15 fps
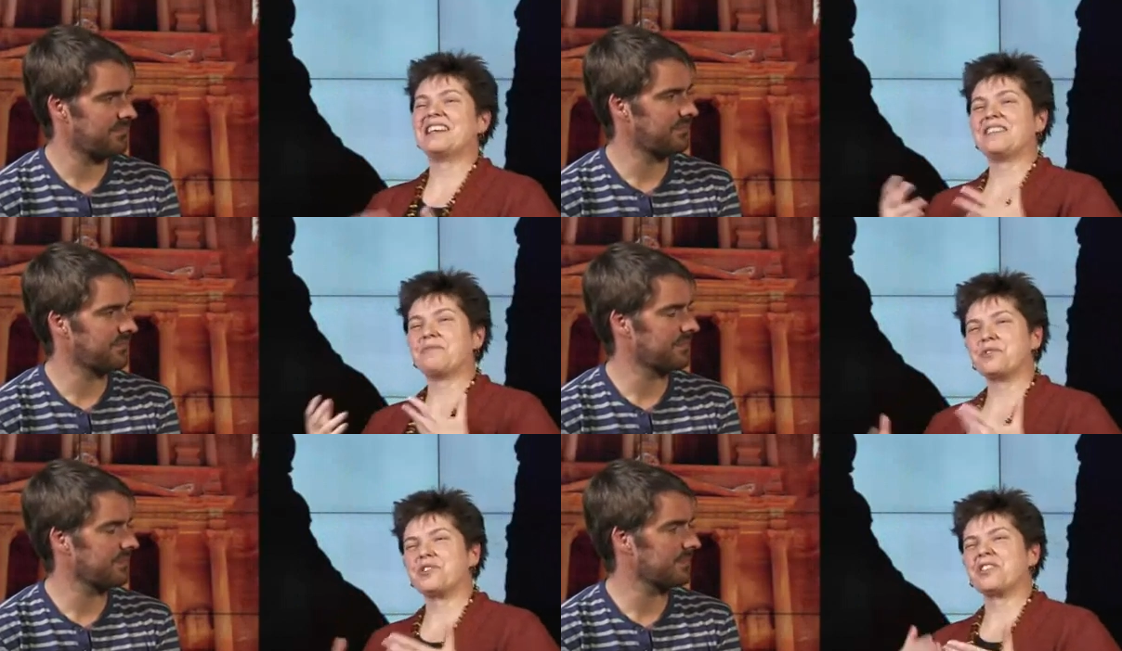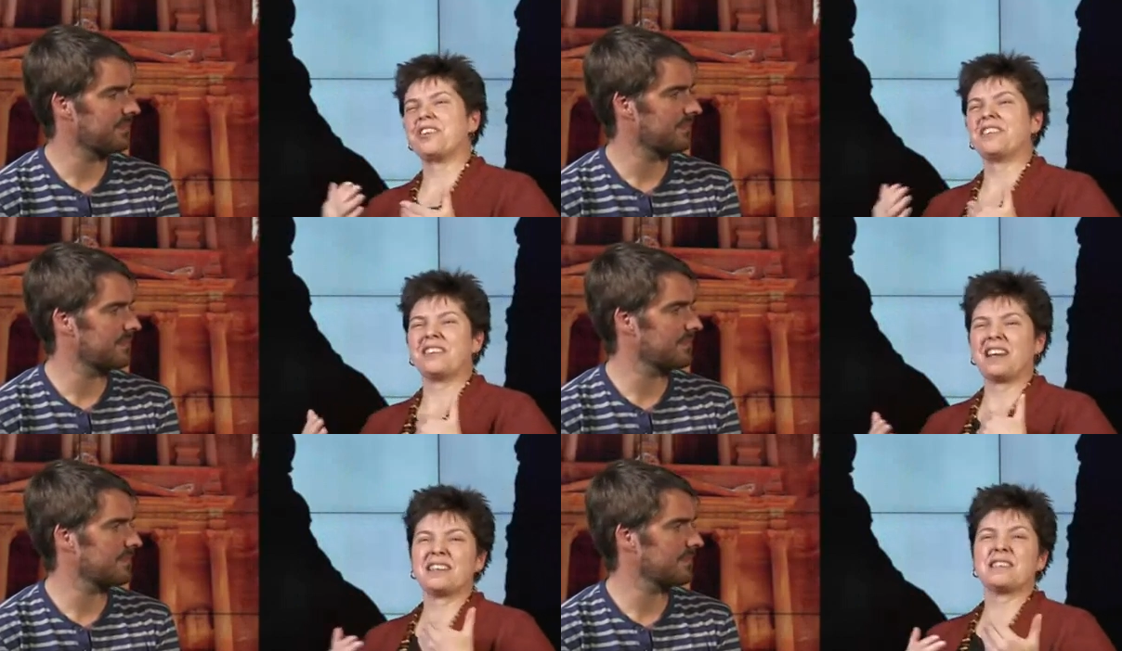Speaker 1: It was
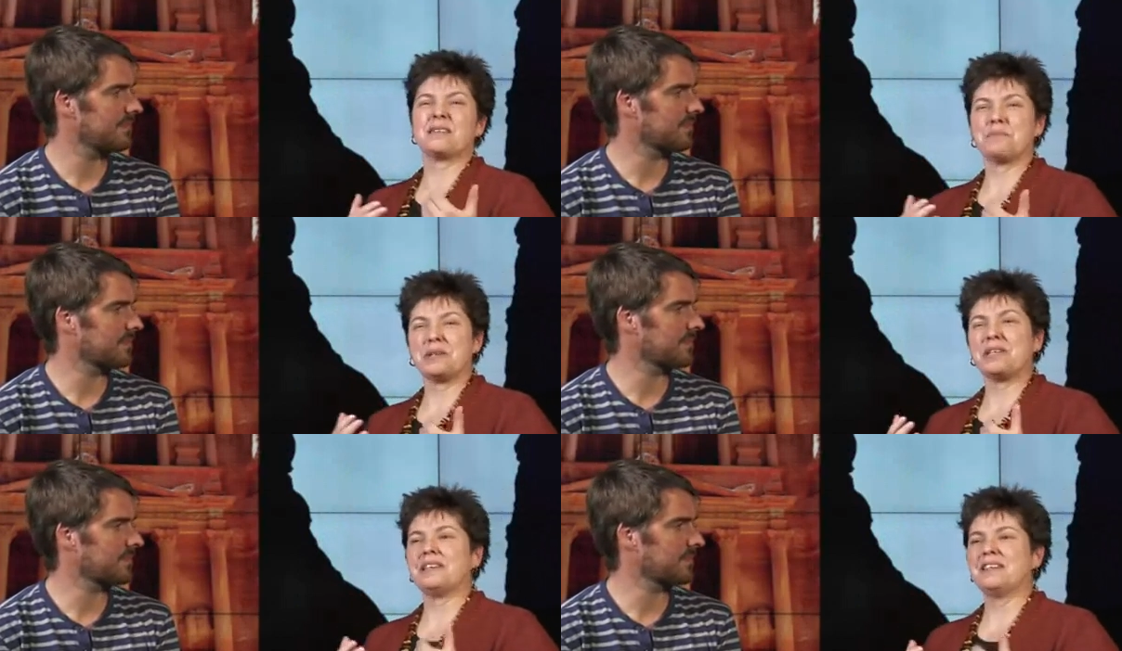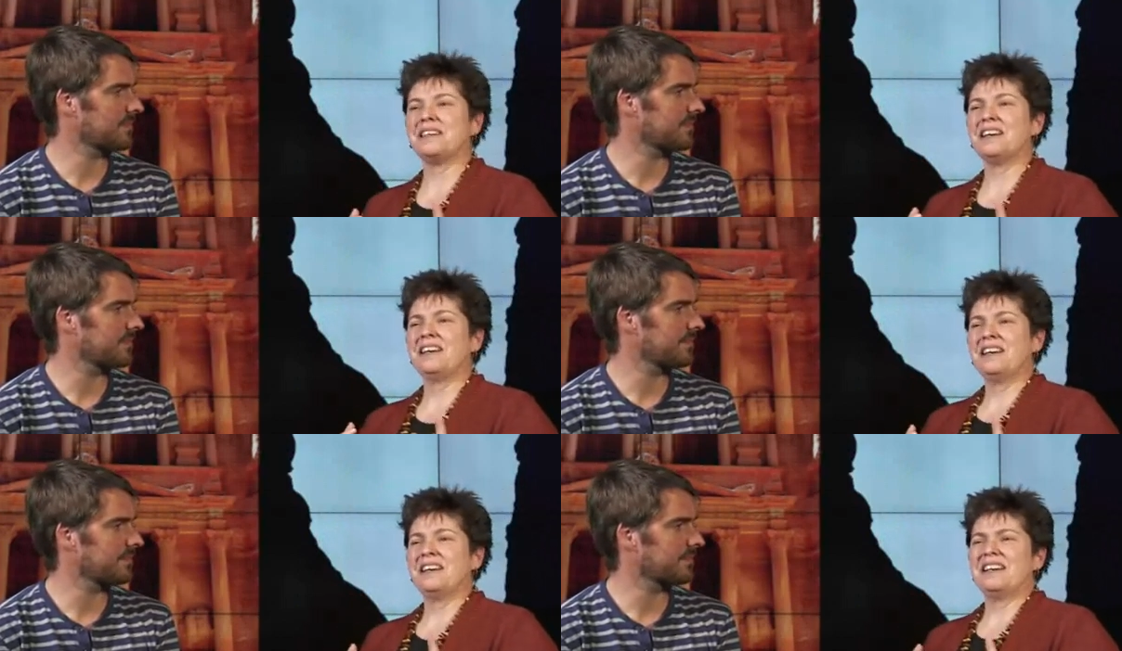thought not to be
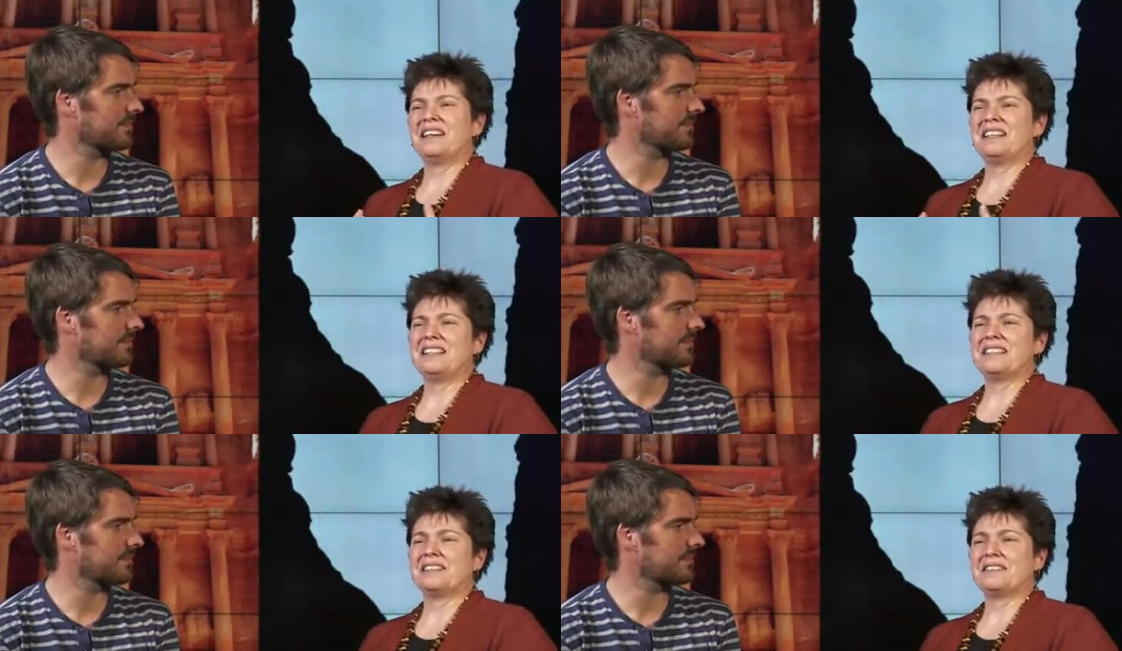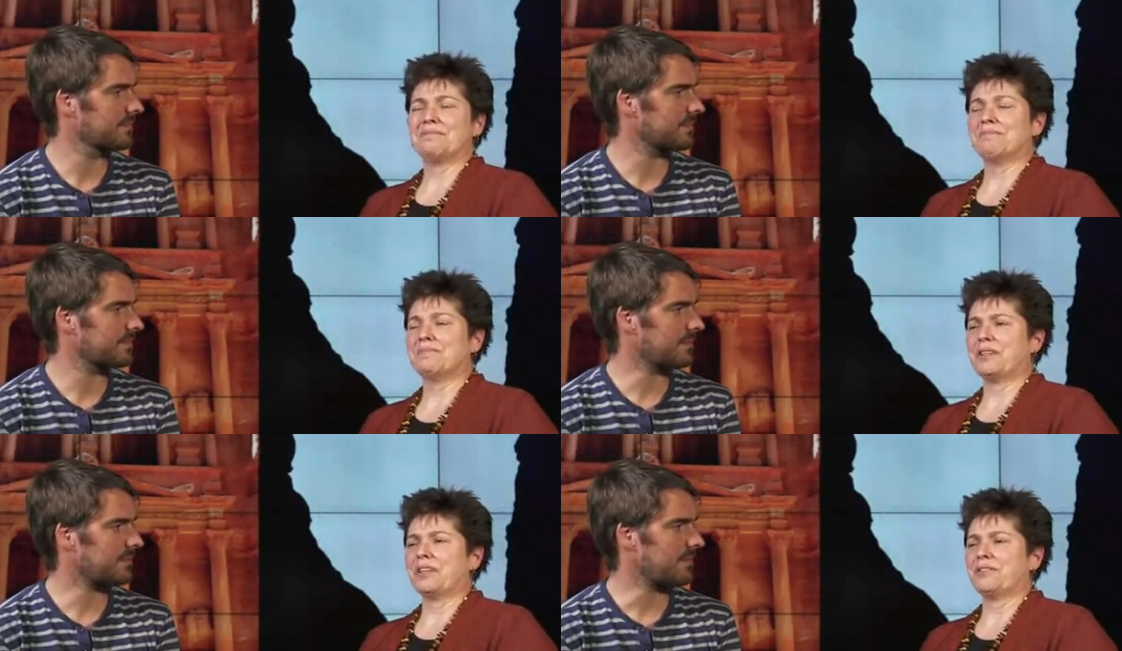uh,
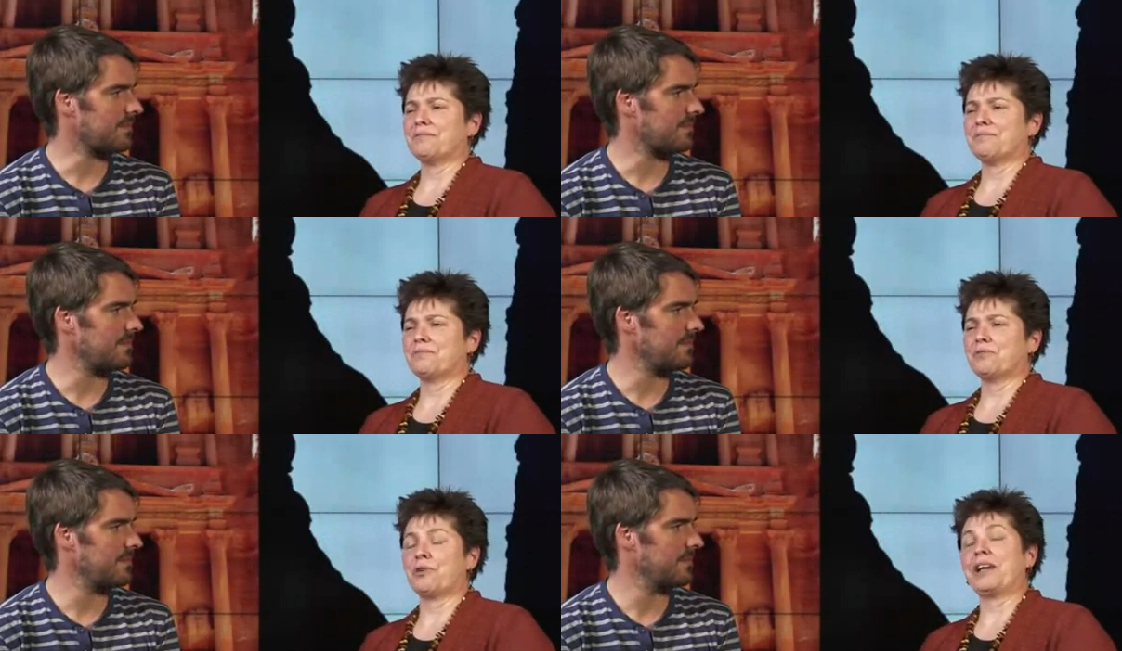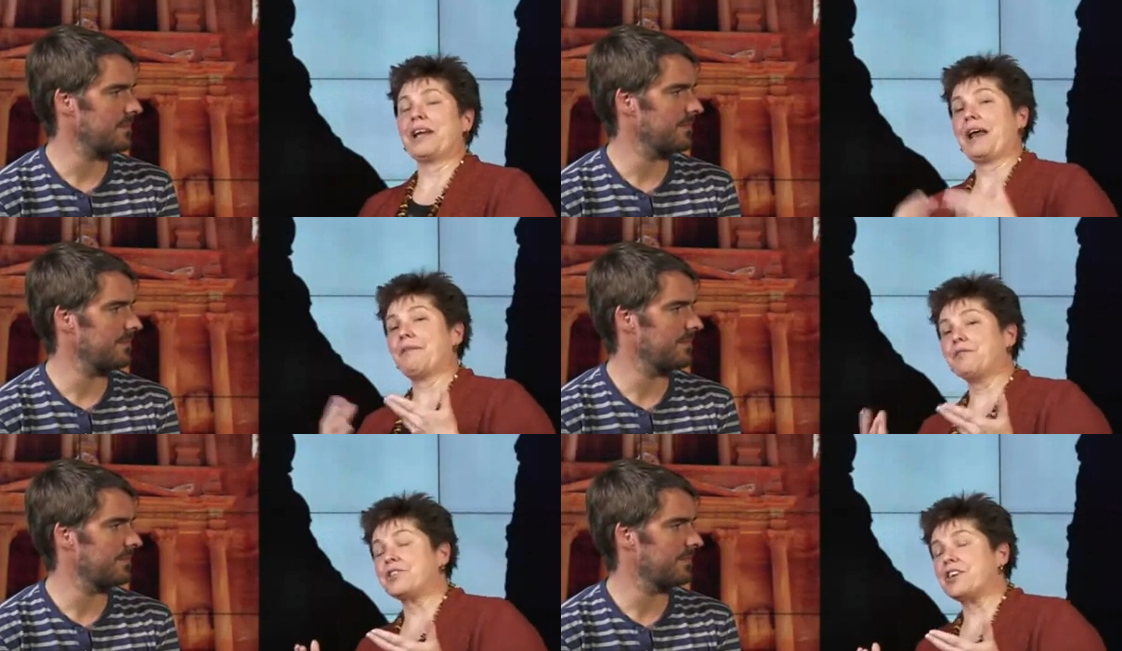you know, great
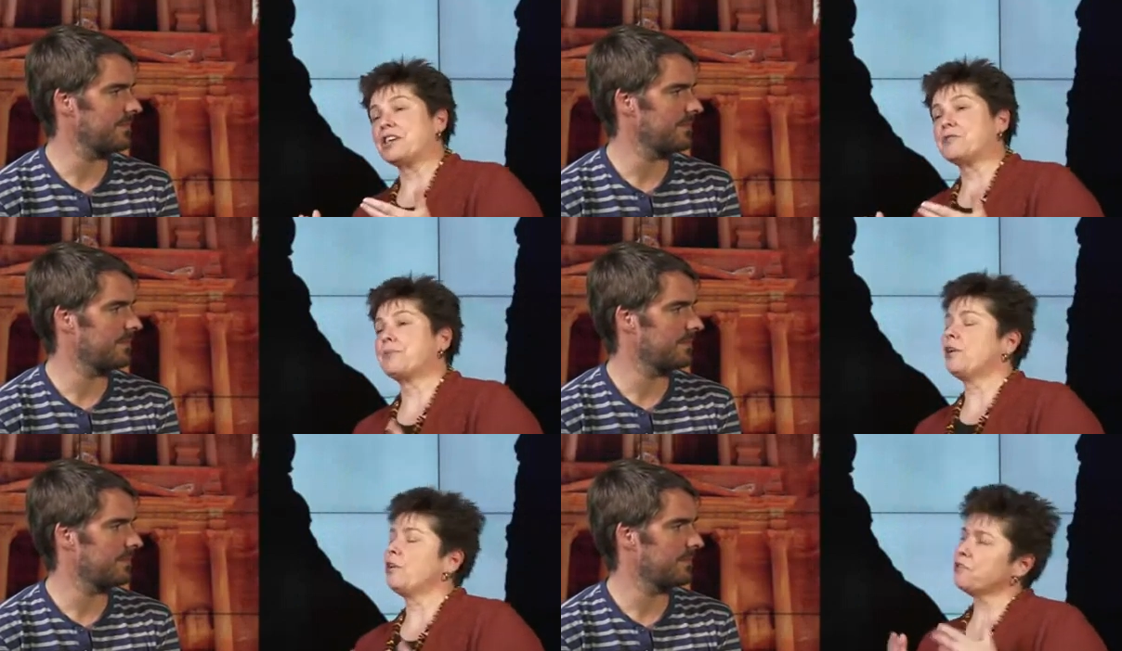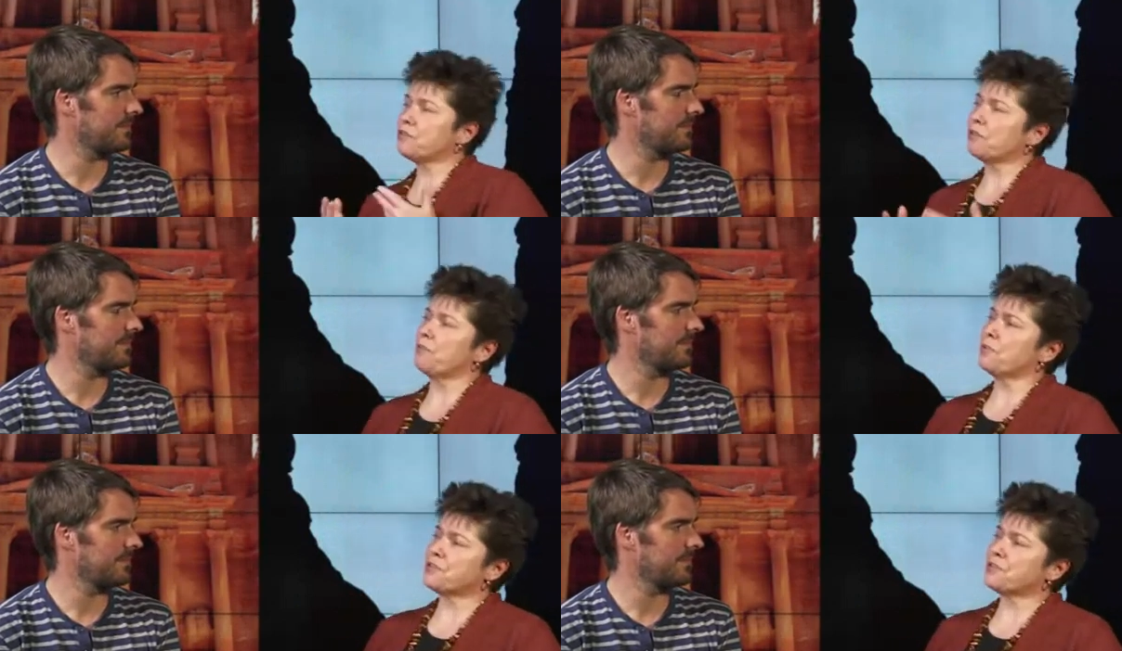advertisement. Also, it